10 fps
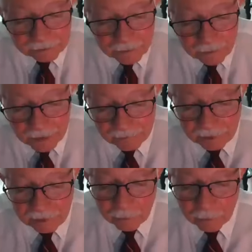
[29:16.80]
do you have
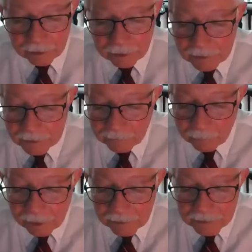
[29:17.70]
any words of
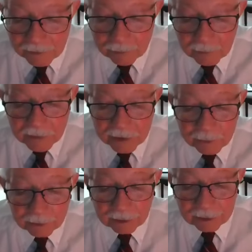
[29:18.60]
wisdom that you
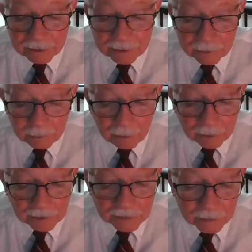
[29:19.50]
would like to
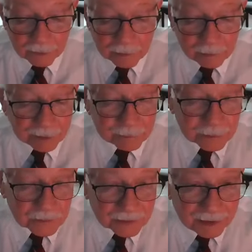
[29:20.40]
impart to our
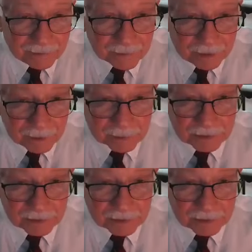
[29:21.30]
members gathered here